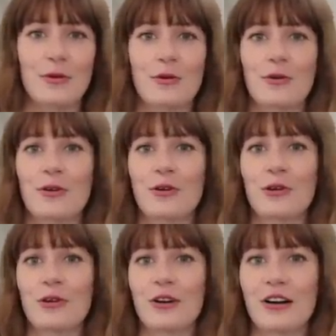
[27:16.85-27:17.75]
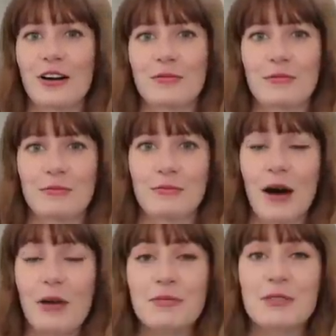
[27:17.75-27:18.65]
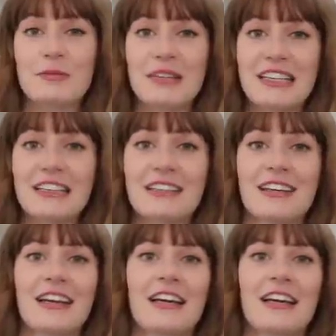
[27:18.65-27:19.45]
or mom to be.